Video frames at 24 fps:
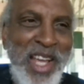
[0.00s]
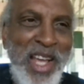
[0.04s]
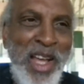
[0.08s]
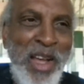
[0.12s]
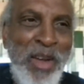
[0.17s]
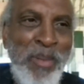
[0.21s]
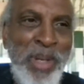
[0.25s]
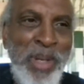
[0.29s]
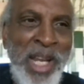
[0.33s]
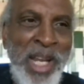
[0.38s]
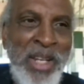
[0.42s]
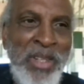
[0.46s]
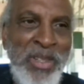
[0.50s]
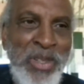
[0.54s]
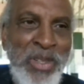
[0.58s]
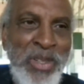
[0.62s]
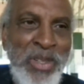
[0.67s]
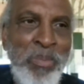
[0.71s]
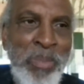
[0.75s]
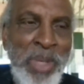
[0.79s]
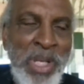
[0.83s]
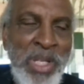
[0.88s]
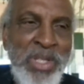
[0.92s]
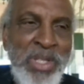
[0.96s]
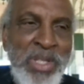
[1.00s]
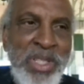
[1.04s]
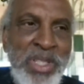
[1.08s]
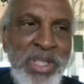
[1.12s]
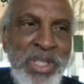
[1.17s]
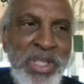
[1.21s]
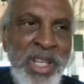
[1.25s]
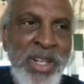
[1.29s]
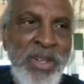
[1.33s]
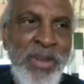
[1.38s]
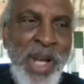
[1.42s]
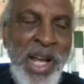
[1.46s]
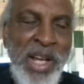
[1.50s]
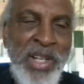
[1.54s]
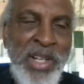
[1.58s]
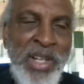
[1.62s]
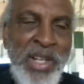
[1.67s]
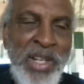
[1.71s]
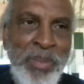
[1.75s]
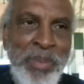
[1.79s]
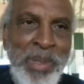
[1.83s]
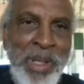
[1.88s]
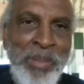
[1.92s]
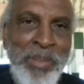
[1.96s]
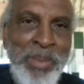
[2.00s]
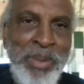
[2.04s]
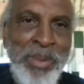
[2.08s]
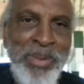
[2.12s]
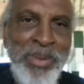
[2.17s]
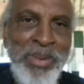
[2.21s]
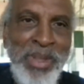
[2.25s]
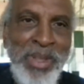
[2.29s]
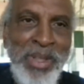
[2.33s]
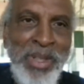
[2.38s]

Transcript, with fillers: uh, but I do miss the interaction with people